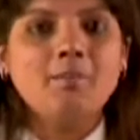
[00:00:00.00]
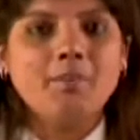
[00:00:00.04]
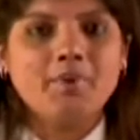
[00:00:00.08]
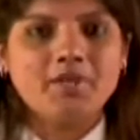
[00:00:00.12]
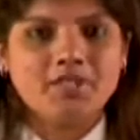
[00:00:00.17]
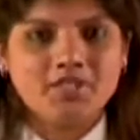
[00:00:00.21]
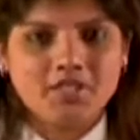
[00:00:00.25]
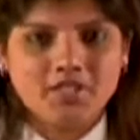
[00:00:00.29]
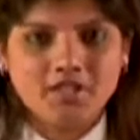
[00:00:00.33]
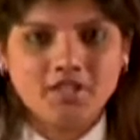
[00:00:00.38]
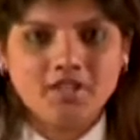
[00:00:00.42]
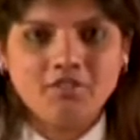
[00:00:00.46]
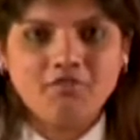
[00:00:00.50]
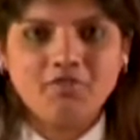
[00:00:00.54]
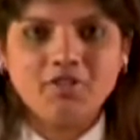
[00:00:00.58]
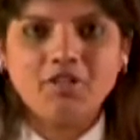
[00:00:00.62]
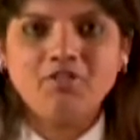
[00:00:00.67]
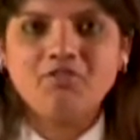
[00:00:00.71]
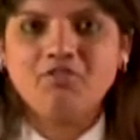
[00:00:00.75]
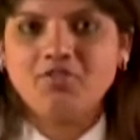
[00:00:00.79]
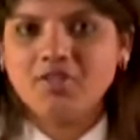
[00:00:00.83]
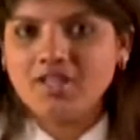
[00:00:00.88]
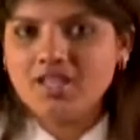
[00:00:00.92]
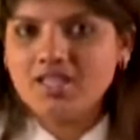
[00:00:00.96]
But here
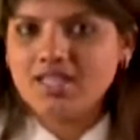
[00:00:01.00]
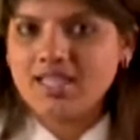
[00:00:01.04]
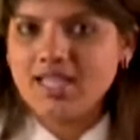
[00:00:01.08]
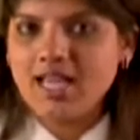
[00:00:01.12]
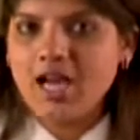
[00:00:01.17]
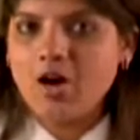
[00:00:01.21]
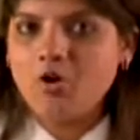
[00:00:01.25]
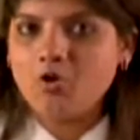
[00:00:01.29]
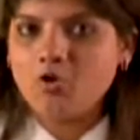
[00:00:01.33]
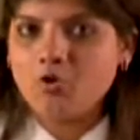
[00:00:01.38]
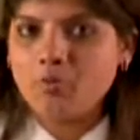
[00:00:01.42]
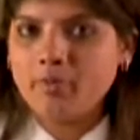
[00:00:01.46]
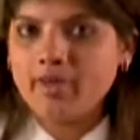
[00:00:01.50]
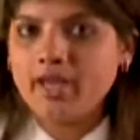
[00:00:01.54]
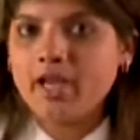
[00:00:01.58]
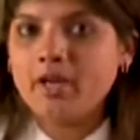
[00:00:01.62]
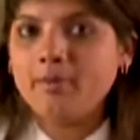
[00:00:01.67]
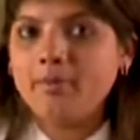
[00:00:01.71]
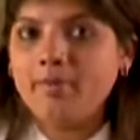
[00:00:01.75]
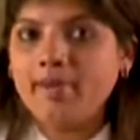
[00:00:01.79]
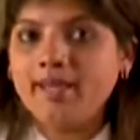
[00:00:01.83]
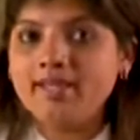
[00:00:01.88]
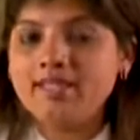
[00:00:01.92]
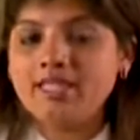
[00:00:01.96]
we'll first see how to make
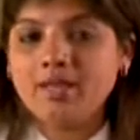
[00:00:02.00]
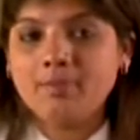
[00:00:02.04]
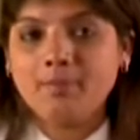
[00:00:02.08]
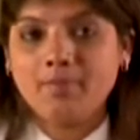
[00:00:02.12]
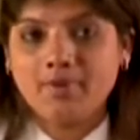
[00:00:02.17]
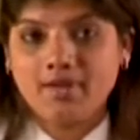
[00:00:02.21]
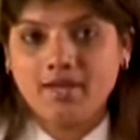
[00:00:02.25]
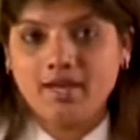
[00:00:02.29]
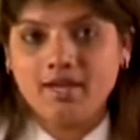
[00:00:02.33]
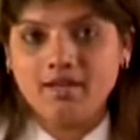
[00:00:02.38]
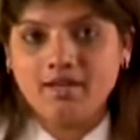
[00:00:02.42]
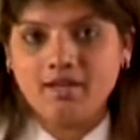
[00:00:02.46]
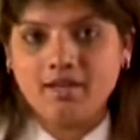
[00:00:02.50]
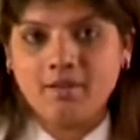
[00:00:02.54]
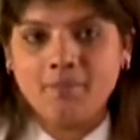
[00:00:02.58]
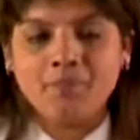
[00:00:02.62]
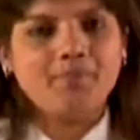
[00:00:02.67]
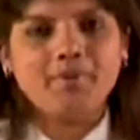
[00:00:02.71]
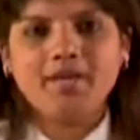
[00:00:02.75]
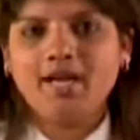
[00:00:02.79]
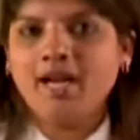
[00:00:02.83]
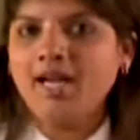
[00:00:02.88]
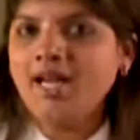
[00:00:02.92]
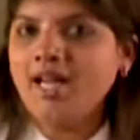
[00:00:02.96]
a basic paratha.
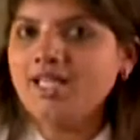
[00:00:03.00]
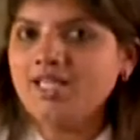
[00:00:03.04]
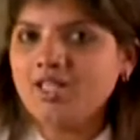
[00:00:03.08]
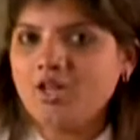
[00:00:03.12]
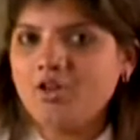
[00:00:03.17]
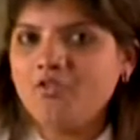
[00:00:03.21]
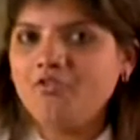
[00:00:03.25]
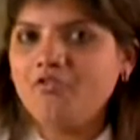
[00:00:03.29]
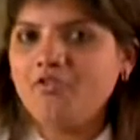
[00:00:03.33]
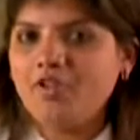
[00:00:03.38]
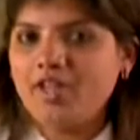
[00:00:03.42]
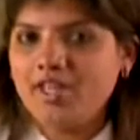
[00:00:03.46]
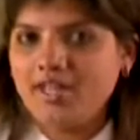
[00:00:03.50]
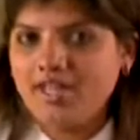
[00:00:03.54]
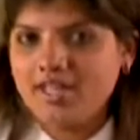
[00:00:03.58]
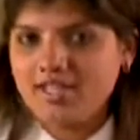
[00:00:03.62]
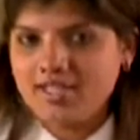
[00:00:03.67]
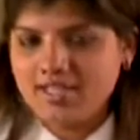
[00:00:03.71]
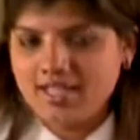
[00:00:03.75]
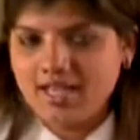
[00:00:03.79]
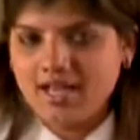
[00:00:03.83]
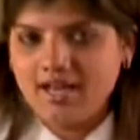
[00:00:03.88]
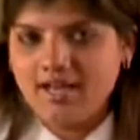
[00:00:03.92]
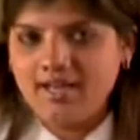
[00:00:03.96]
Parathas are of
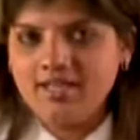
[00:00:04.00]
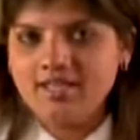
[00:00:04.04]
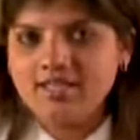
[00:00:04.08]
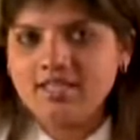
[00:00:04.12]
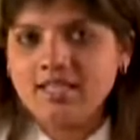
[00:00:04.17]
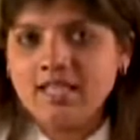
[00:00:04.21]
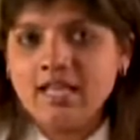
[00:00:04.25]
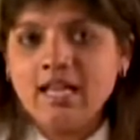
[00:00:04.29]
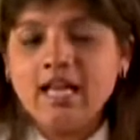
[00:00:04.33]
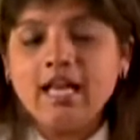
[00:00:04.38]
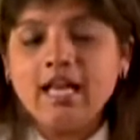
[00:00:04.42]
various kinds.